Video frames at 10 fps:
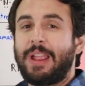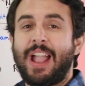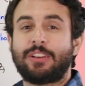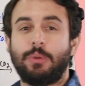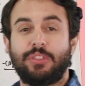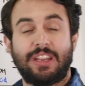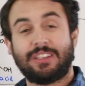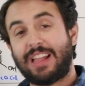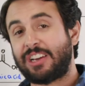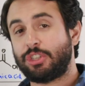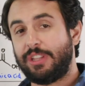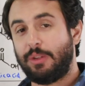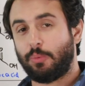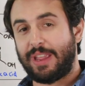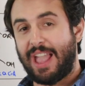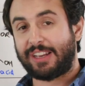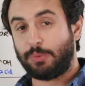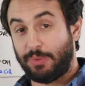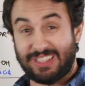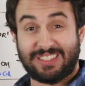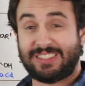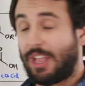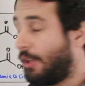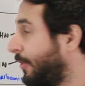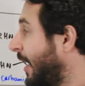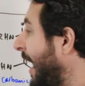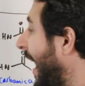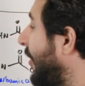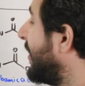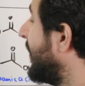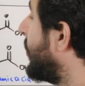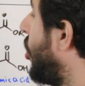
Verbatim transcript: react with, it'll actually react with itself. And this is